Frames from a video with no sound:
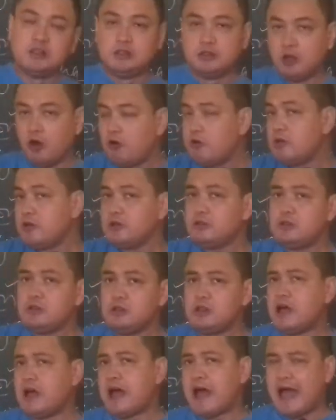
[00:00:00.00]

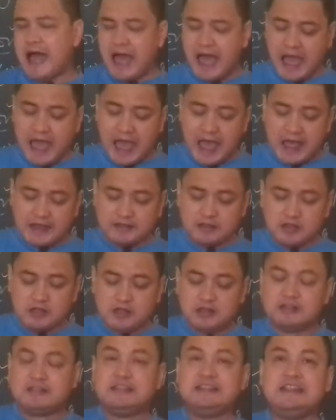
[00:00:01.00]
loyal and
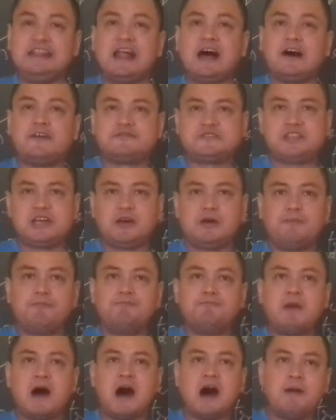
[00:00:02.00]
loved
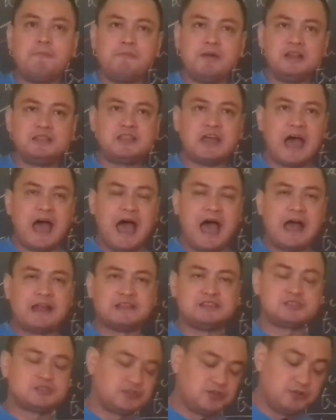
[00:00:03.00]
Muhammad
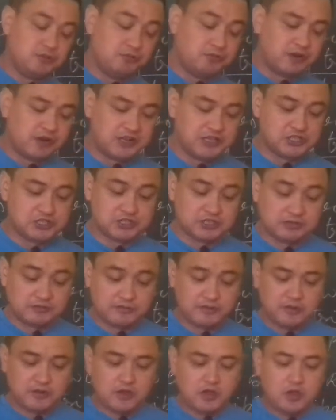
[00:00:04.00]
and his new religion.
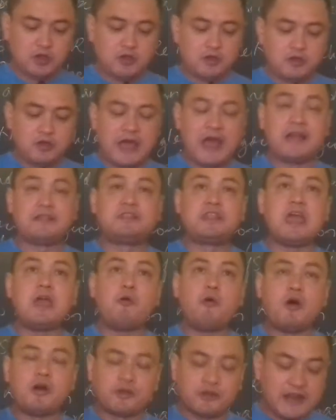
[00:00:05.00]
And
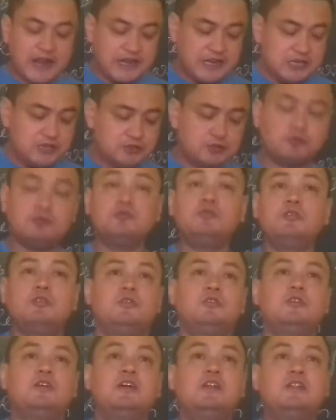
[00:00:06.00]
they were ready to
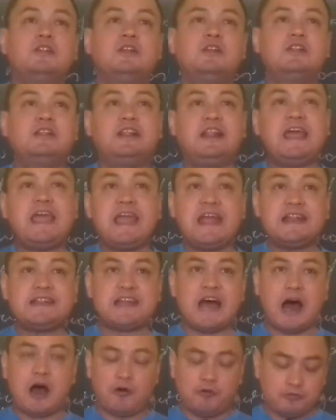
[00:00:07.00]
lay
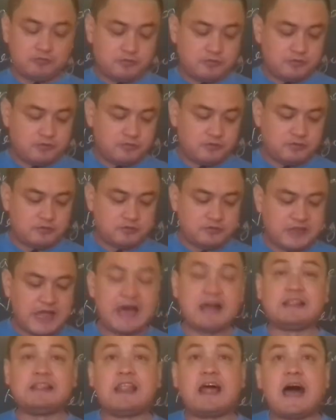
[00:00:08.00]
down
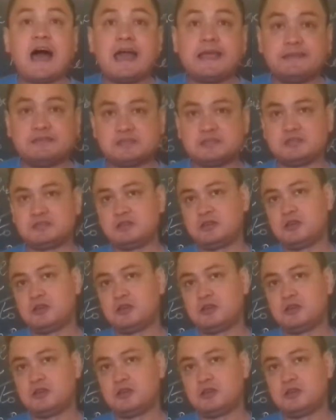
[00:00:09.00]
their lives